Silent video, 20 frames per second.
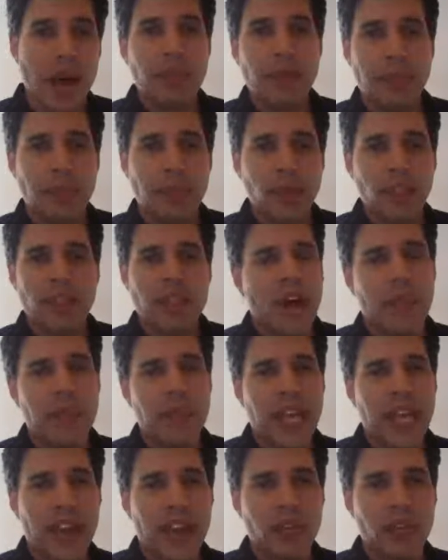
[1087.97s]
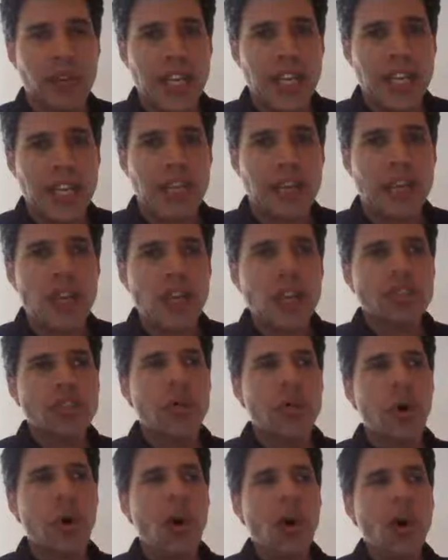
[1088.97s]
Comic books taught me how to read.
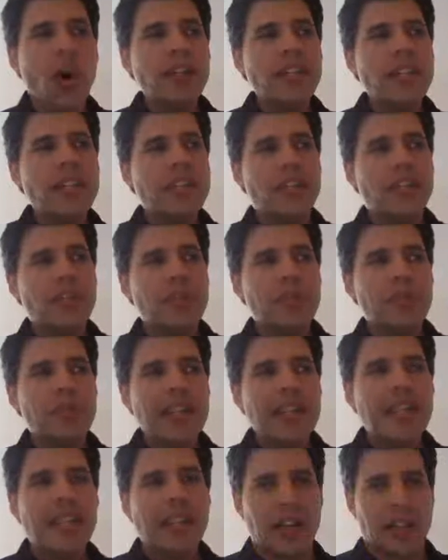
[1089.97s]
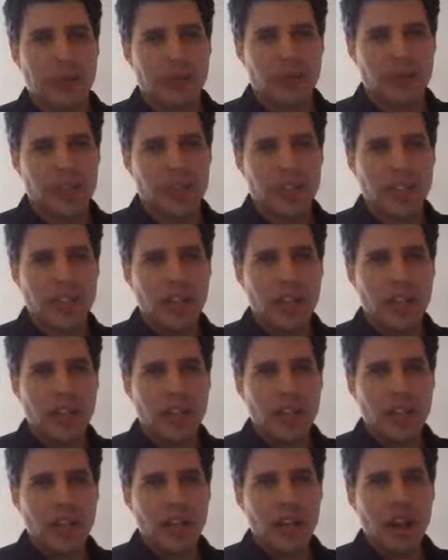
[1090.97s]
So all these other mediums
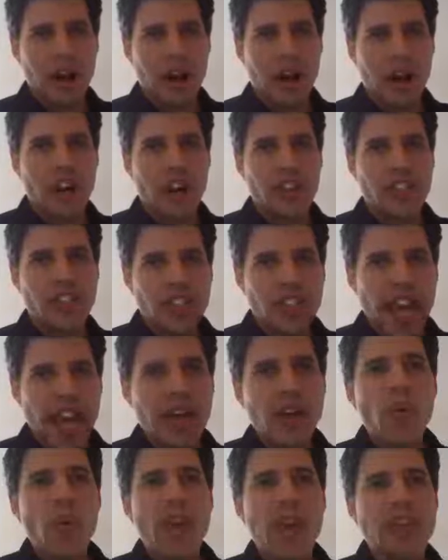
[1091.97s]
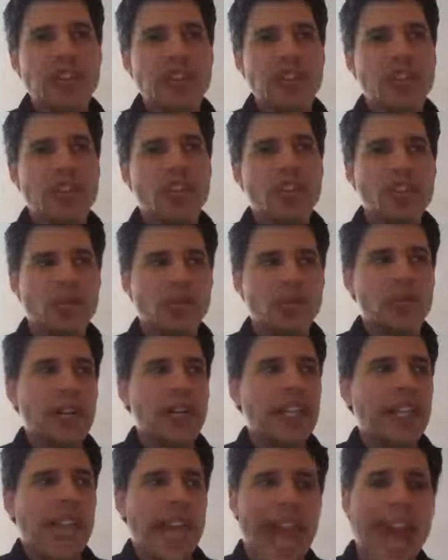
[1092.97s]
are segues into the
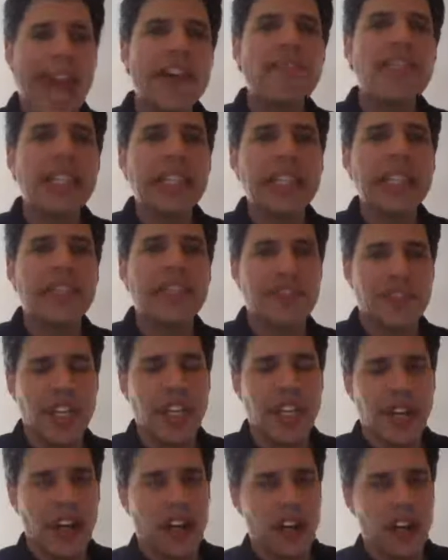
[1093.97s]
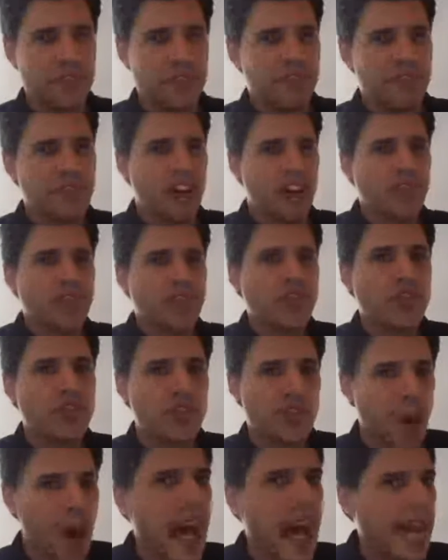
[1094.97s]
really heavy lifting of
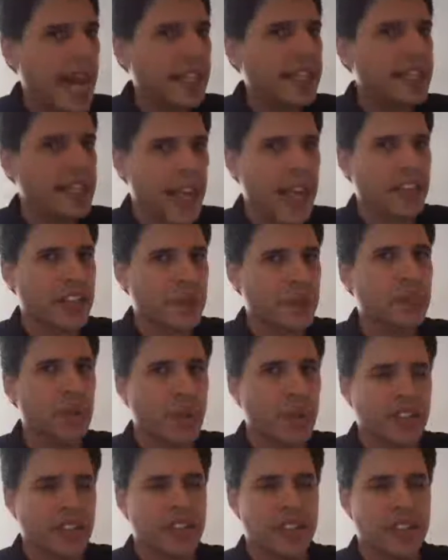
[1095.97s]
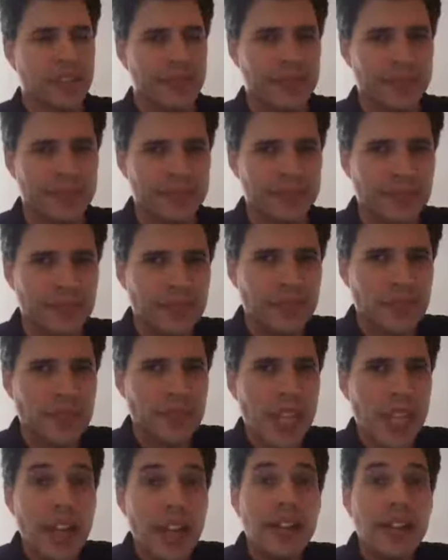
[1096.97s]
dry textbooks.
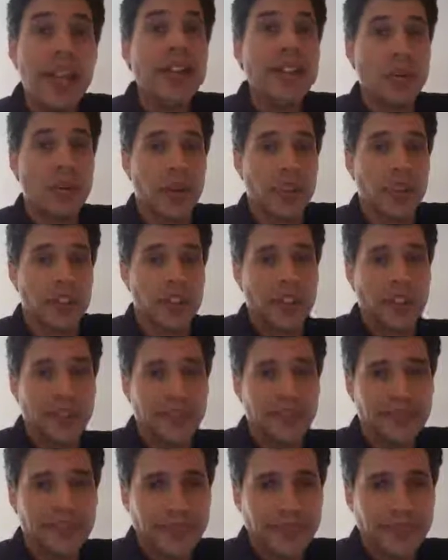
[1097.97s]
Next question.